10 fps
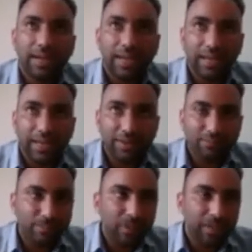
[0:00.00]
if
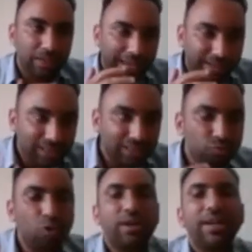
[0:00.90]
excess
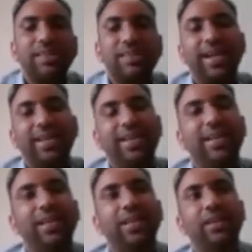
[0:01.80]
water is added
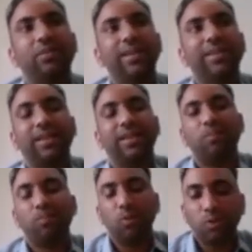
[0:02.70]
during the
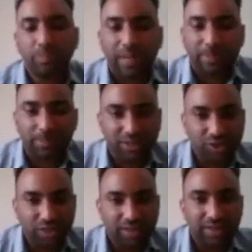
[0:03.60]
compost
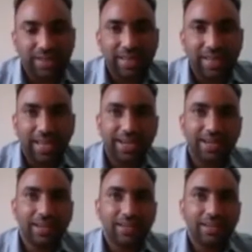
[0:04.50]
preparation and
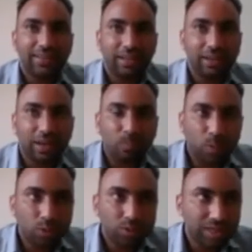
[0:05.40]
the
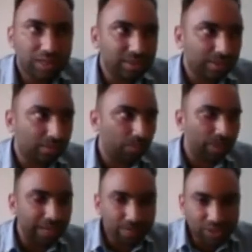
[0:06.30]
compost is very
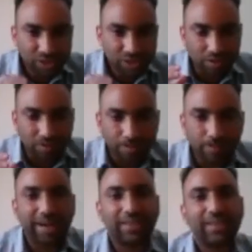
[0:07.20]
much
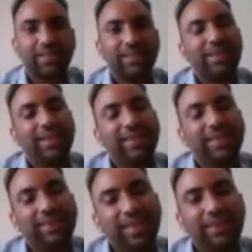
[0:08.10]
compact,
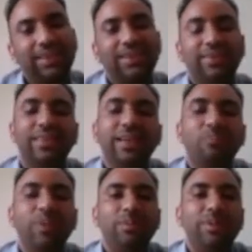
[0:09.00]
then there will
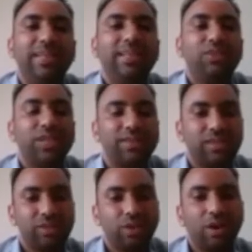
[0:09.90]
be a chances
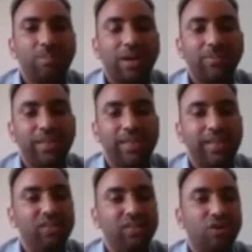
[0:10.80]
of
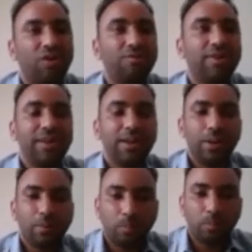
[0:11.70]
appearance of
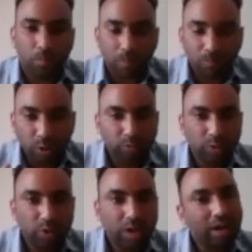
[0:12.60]

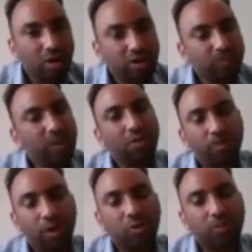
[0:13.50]
populospora or
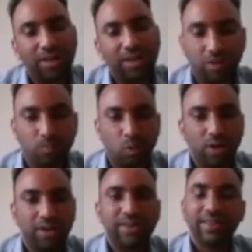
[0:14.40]
brown plaster mold
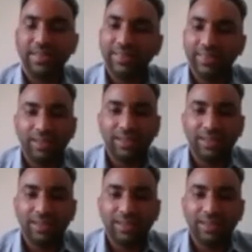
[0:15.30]
in the